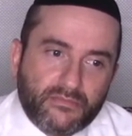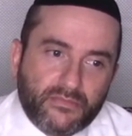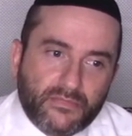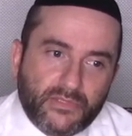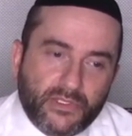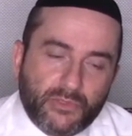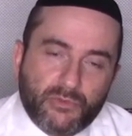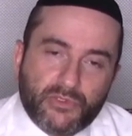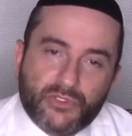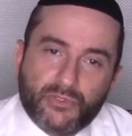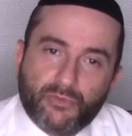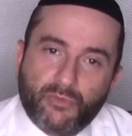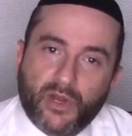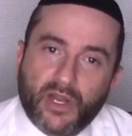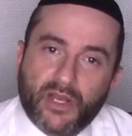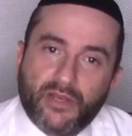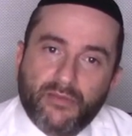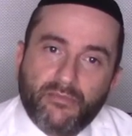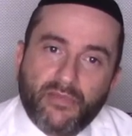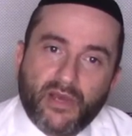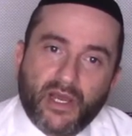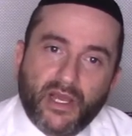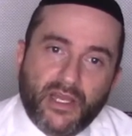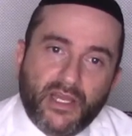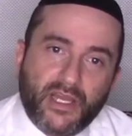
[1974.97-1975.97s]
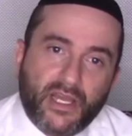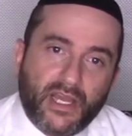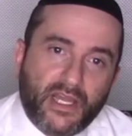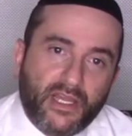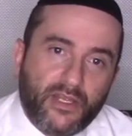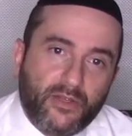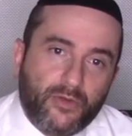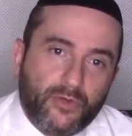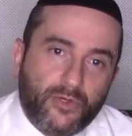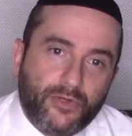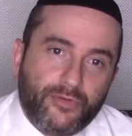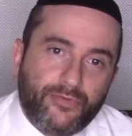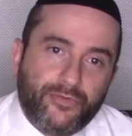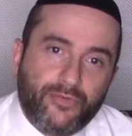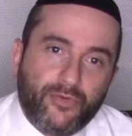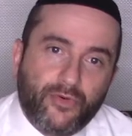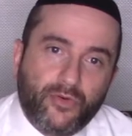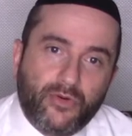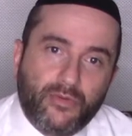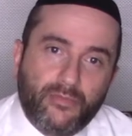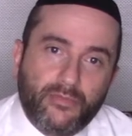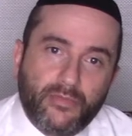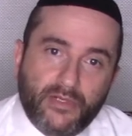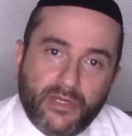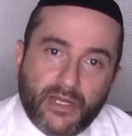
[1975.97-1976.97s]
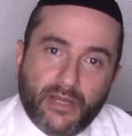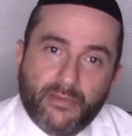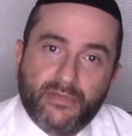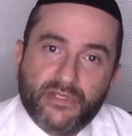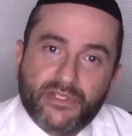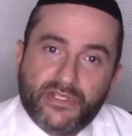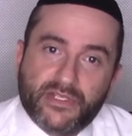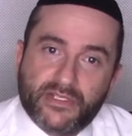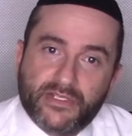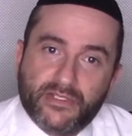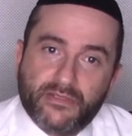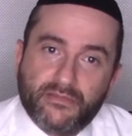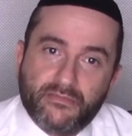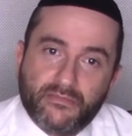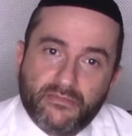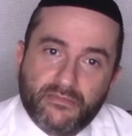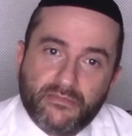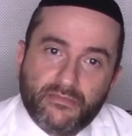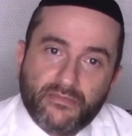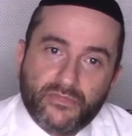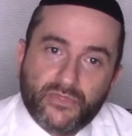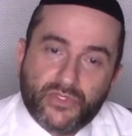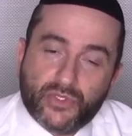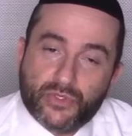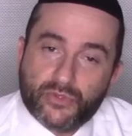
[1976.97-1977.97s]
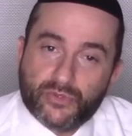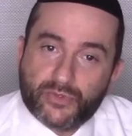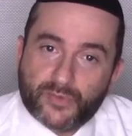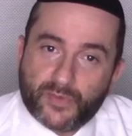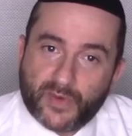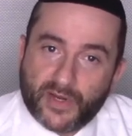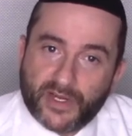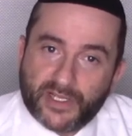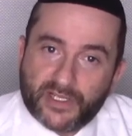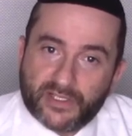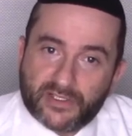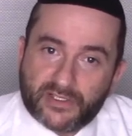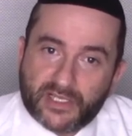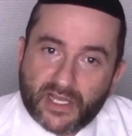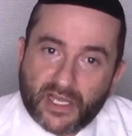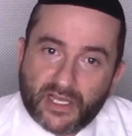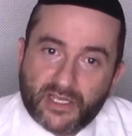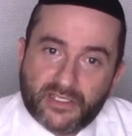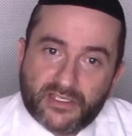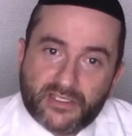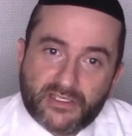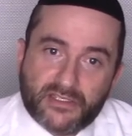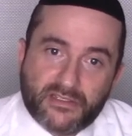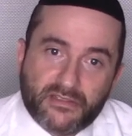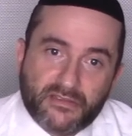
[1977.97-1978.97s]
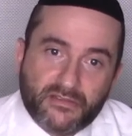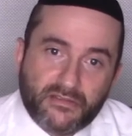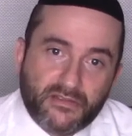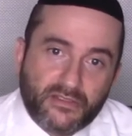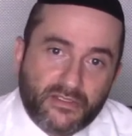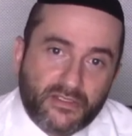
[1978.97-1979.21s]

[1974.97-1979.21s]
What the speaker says: It was run by a Reform Rebbetzin. She was wearing a talis.